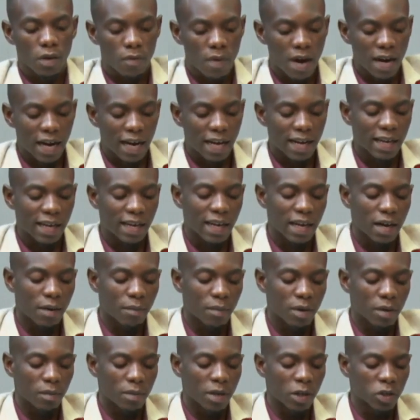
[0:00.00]
Bakalenga.
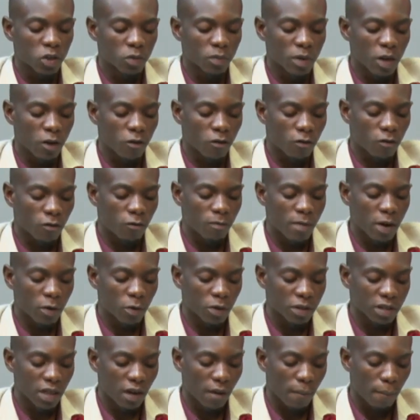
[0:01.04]
Mletu mina kufuma
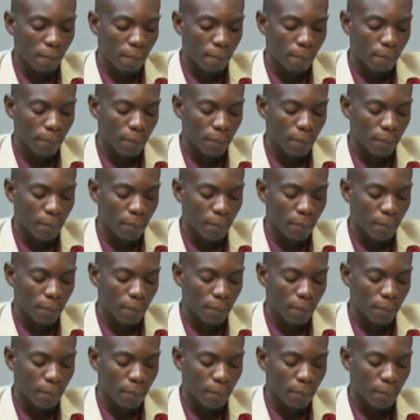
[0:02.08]
kwisa?